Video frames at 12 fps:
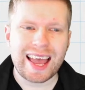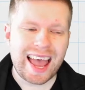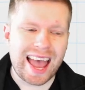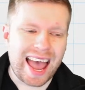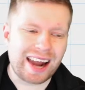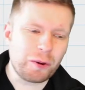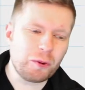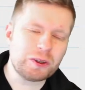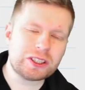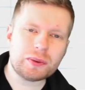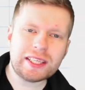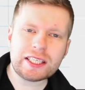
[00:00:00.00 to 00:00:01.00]
Hello,
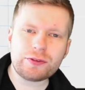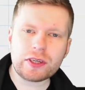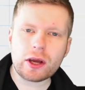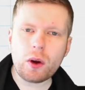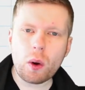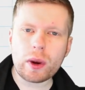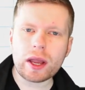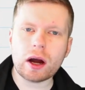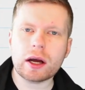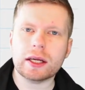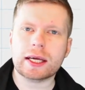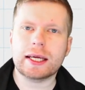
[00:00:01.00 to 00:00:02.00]
so in this video we are
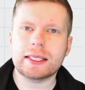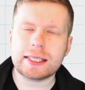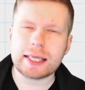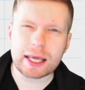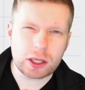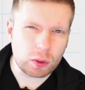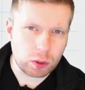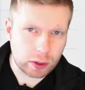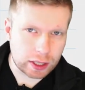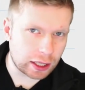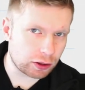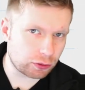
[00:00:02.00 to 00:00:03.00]
going to continue
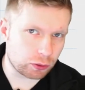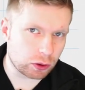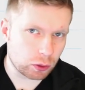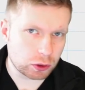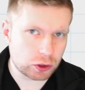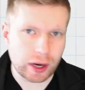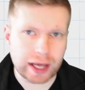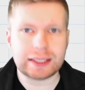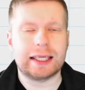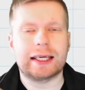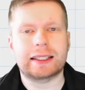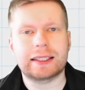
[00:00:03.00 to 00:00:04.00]
looking through
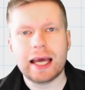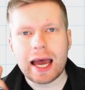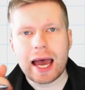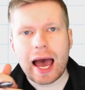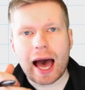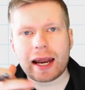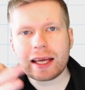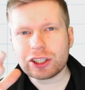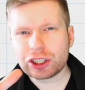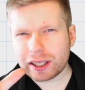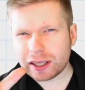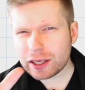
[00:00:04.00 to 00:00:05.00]
quadratics, and
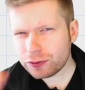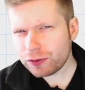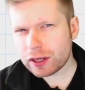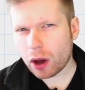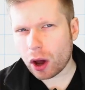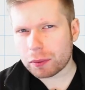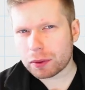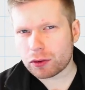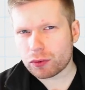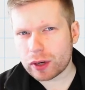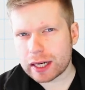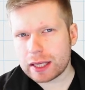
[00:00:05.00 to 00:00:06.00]
actually in this video I'm going to
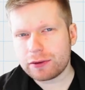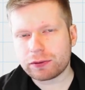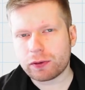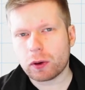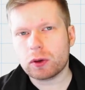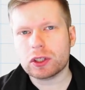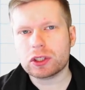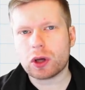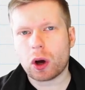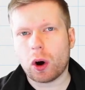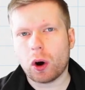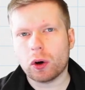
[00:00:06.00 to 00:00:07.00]
really focus
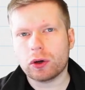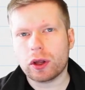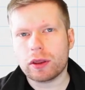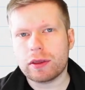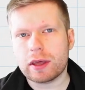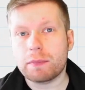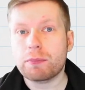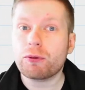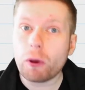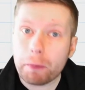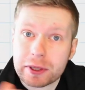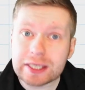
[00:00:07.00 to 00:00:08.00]
on the
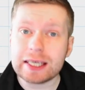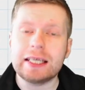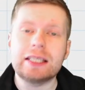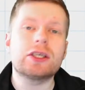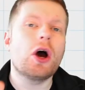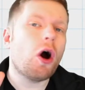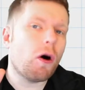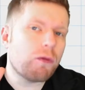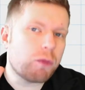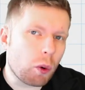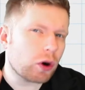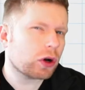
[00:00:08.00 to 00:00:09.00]
properties
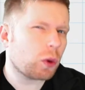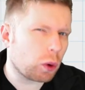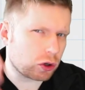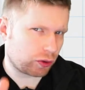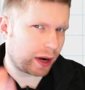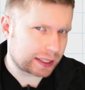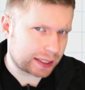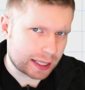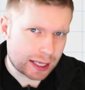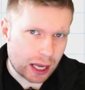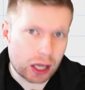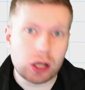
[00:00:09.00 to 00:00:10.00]
of what a
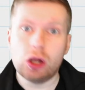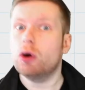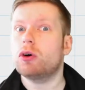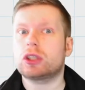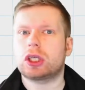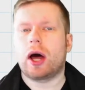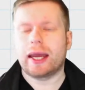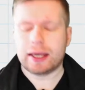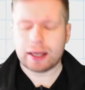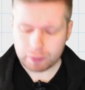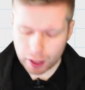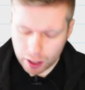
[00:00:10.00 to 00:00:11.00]
quadratic looks like.